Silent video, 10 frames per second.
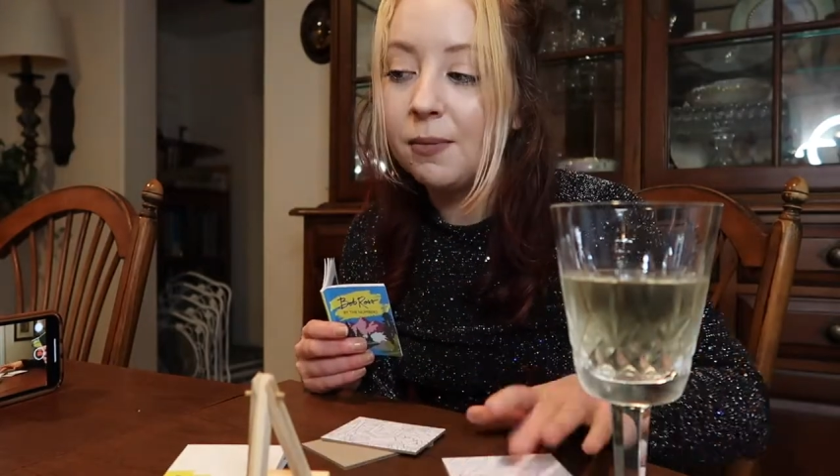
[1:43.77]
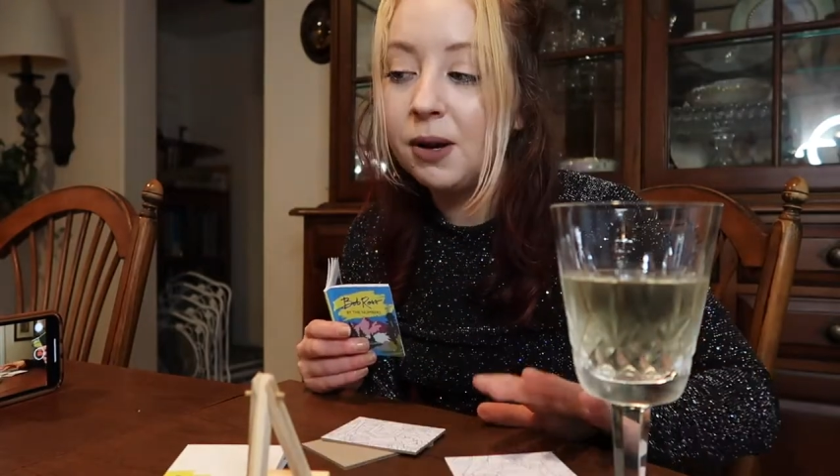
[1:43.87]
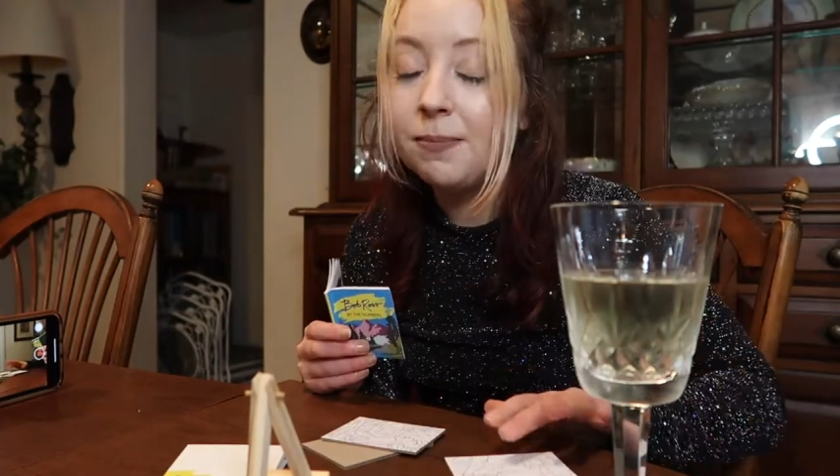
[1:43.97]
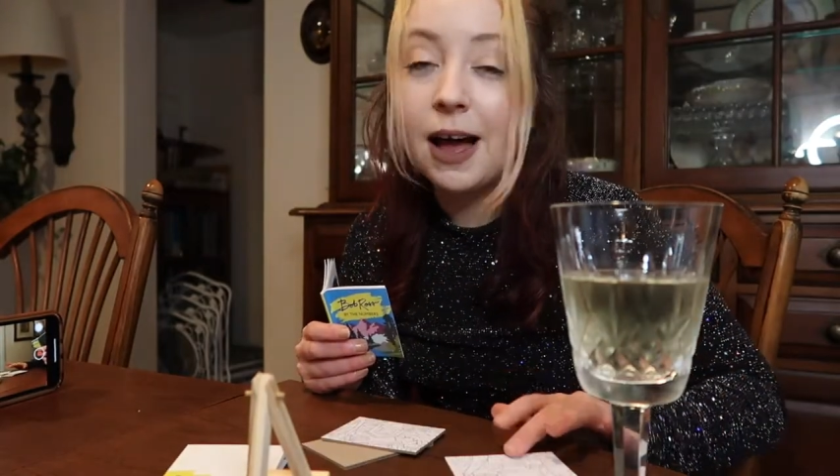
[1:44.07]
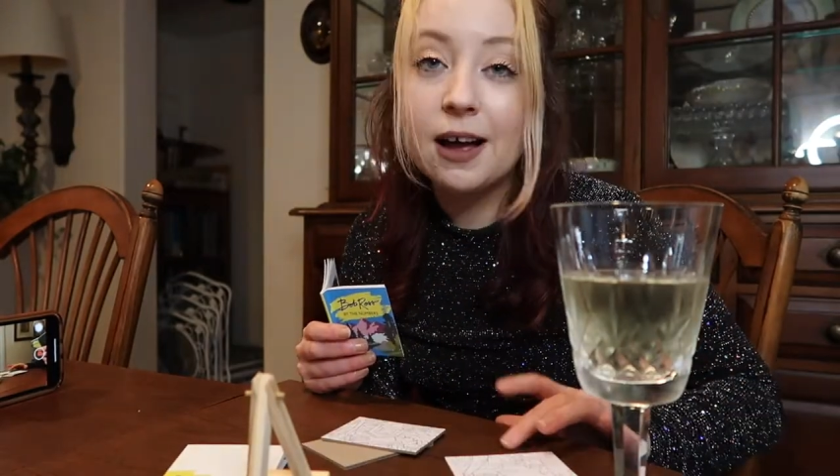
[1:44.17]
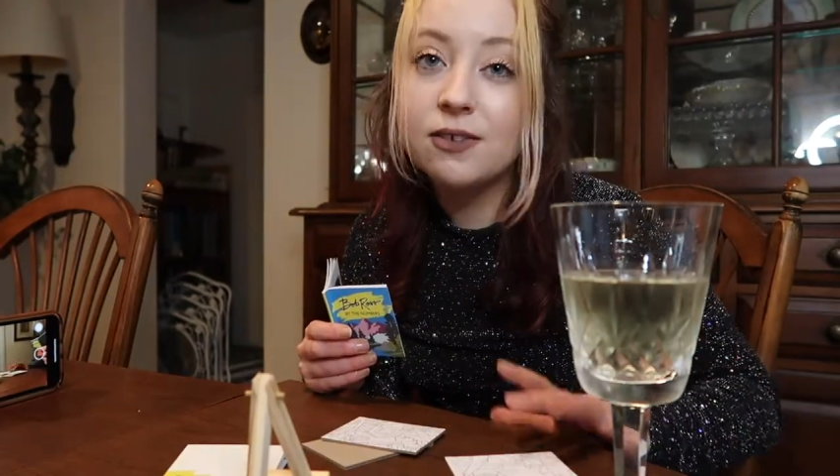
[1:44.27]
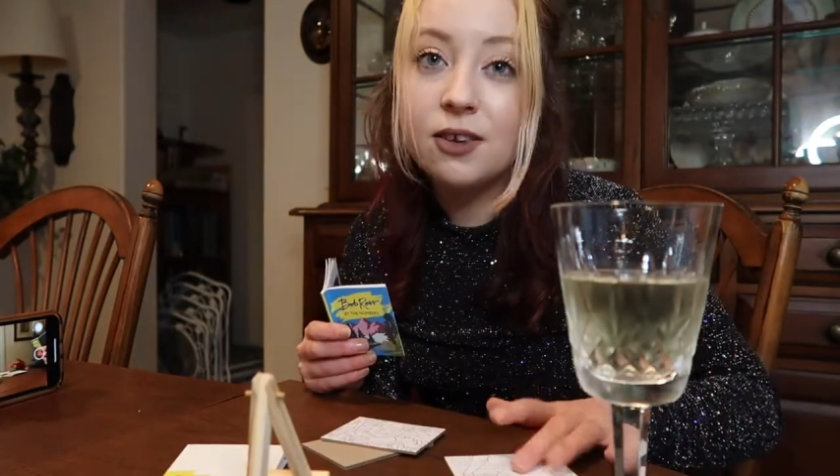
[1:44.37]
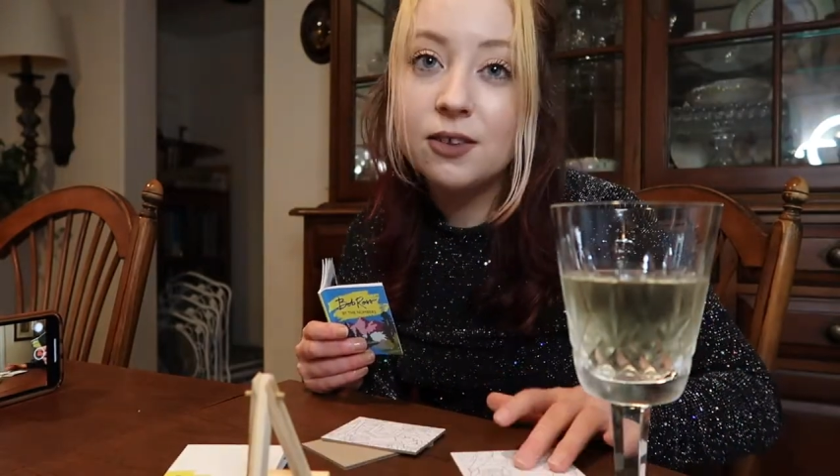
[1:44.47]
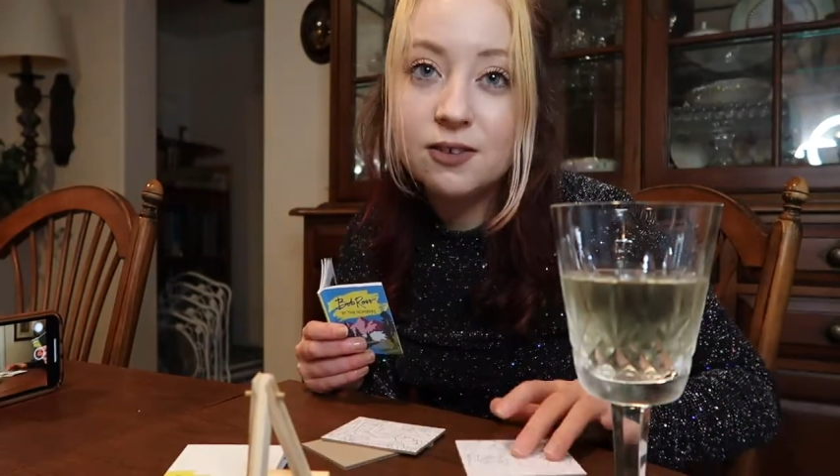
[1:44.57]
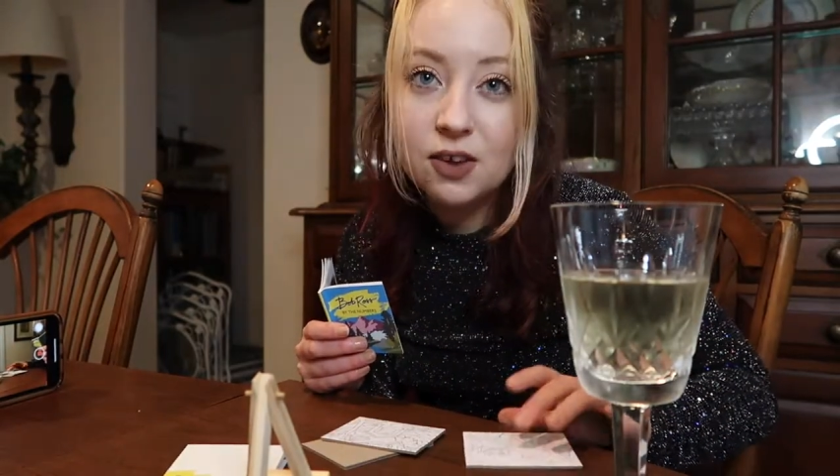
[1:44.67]
I'm gonna pass
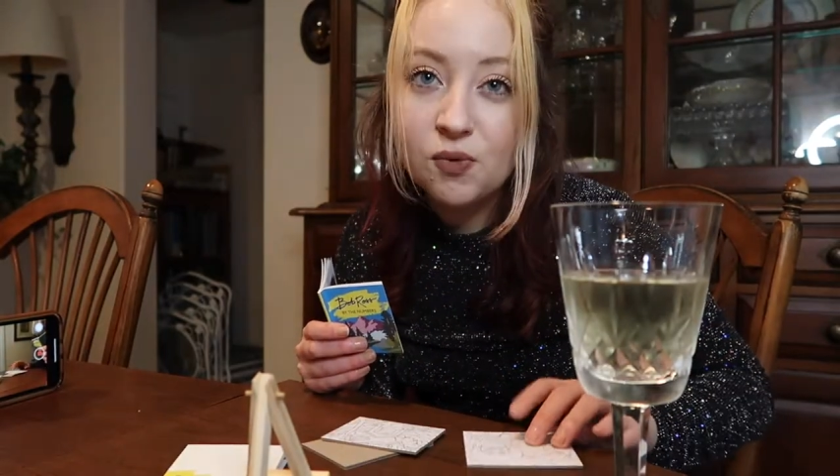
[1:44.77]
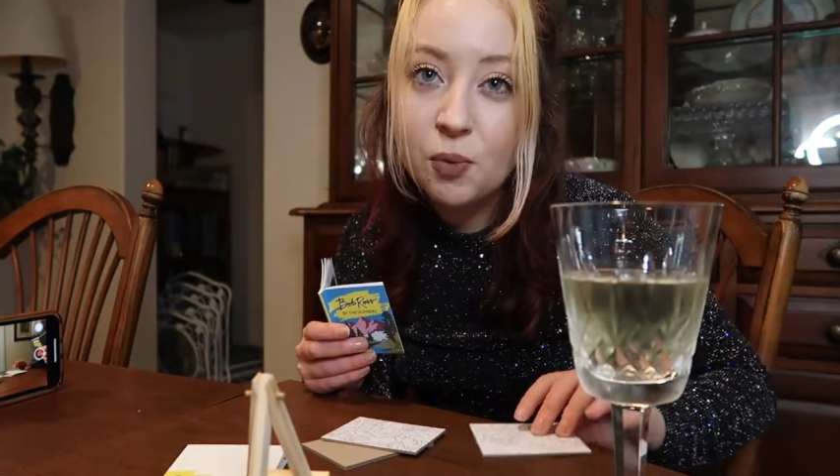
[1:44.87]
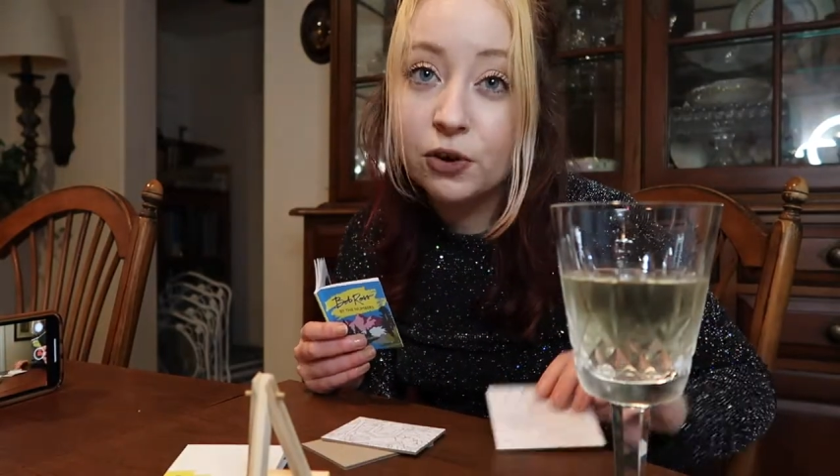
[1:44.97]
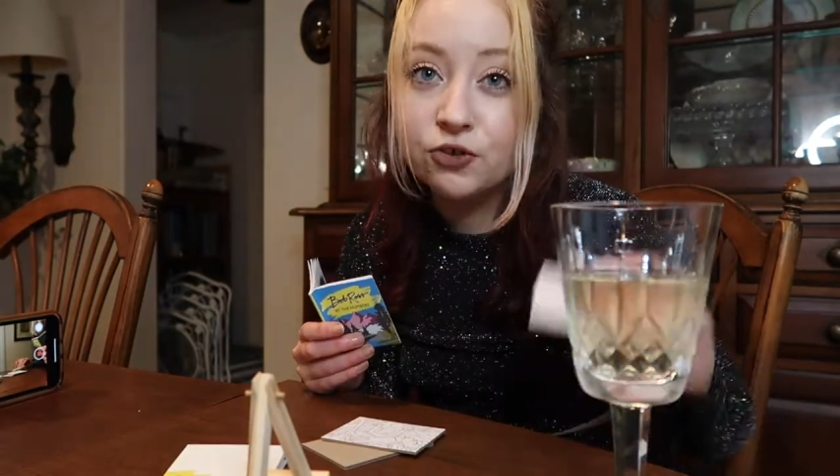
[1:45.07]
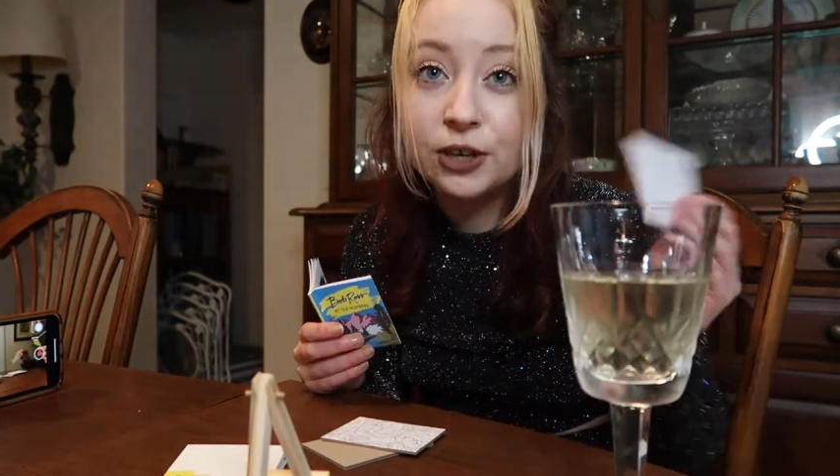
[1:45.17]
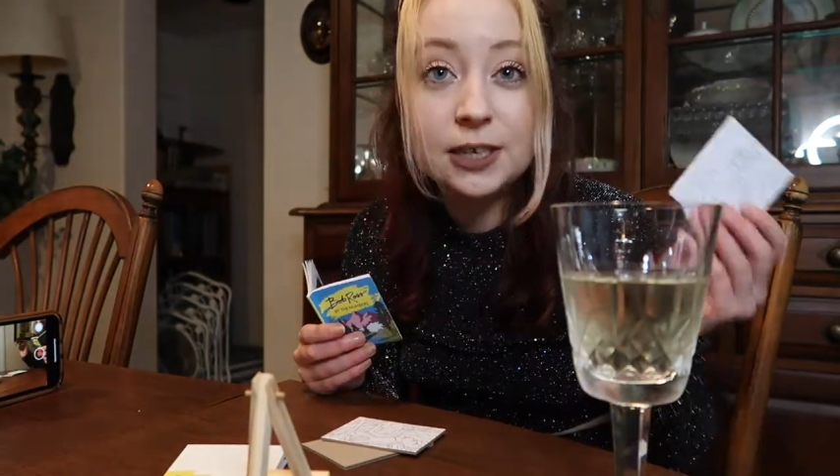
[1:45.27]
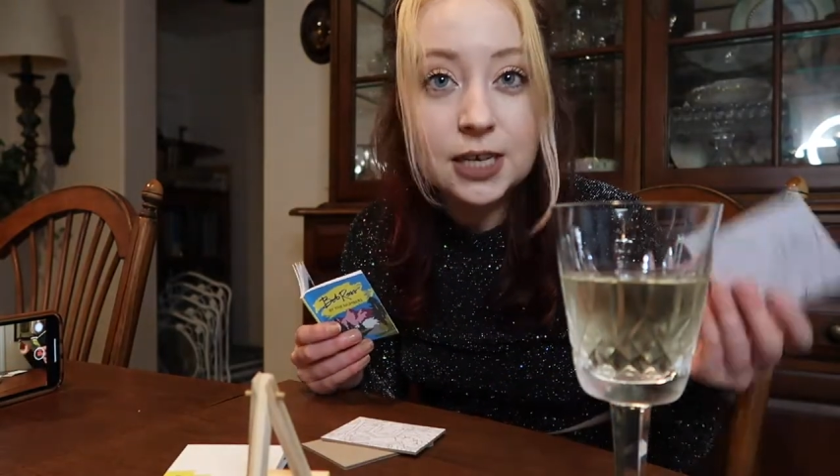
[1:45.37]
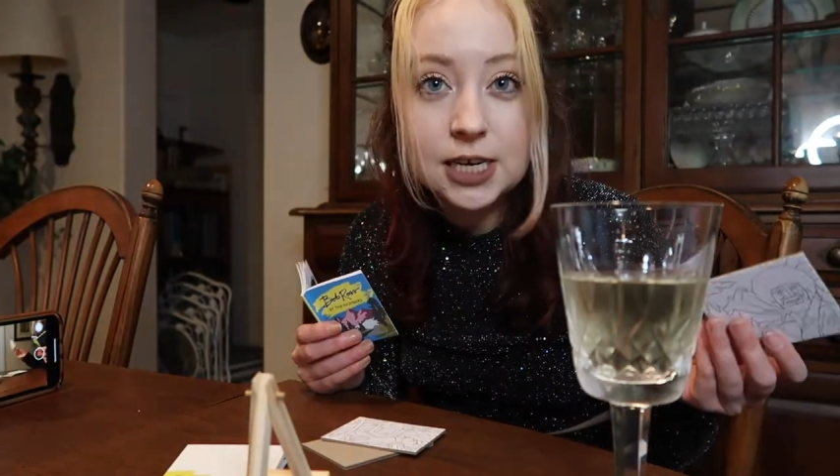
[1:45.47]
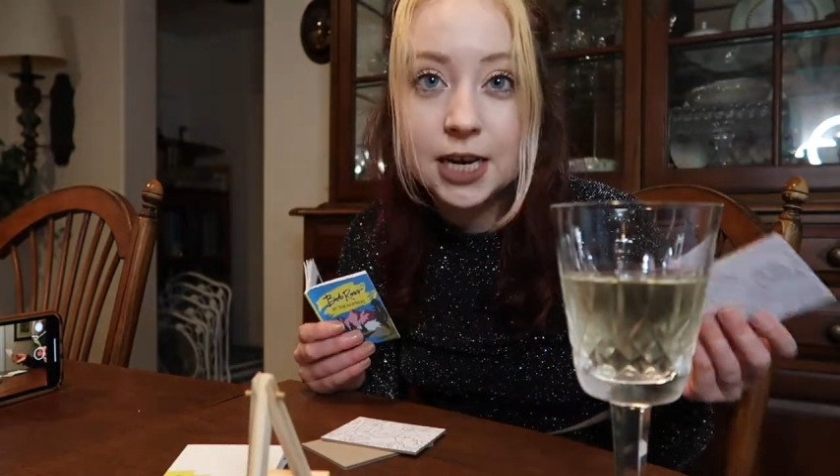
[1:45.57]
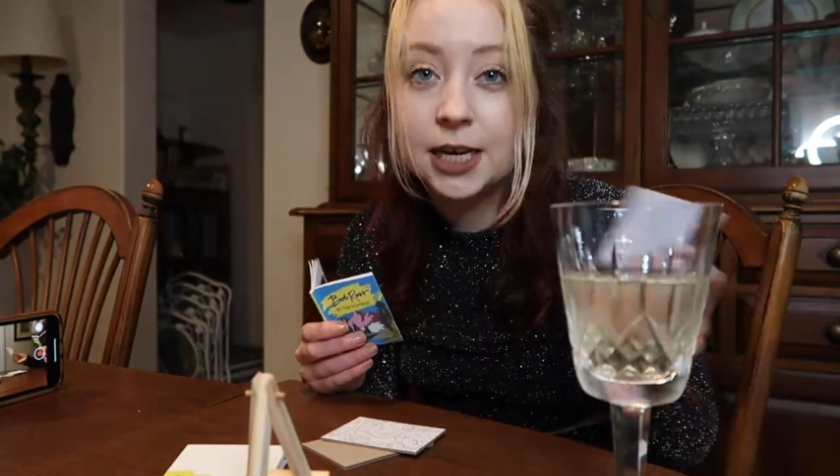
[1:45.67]
on the self-portrait
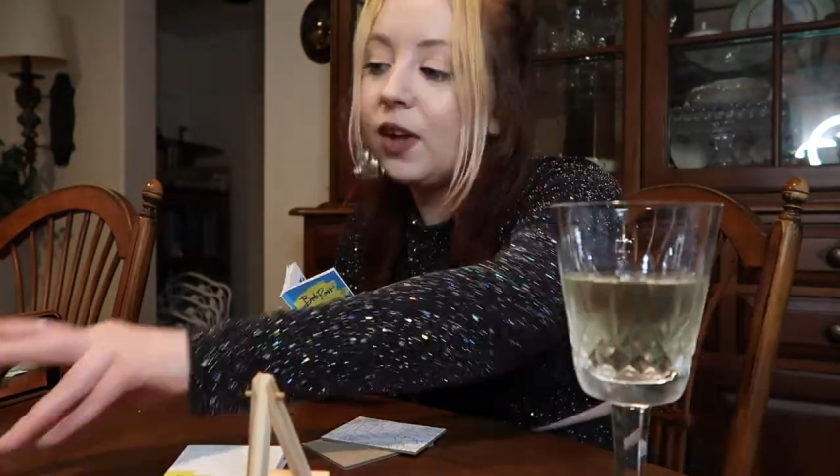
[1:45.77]
today.